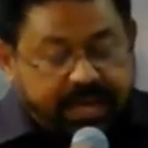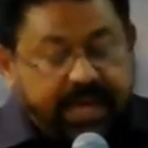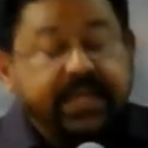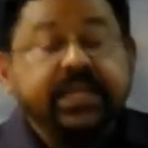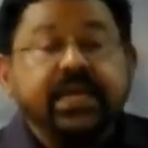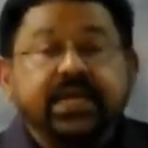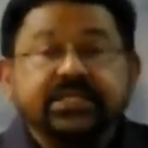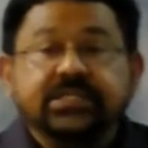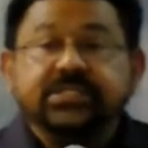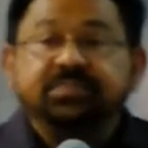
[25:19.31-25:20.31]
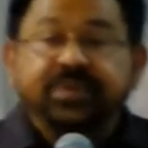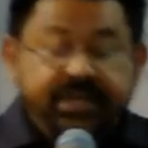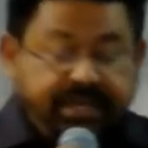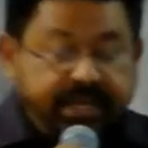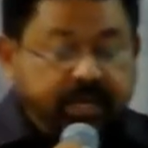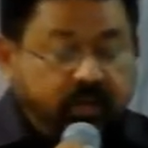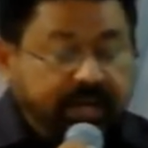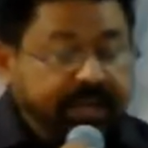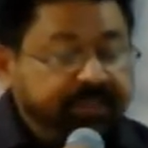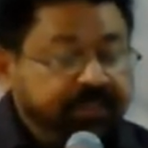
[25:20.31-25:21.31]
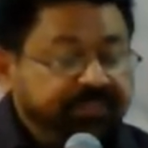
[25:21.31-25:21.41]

and the relationship equally.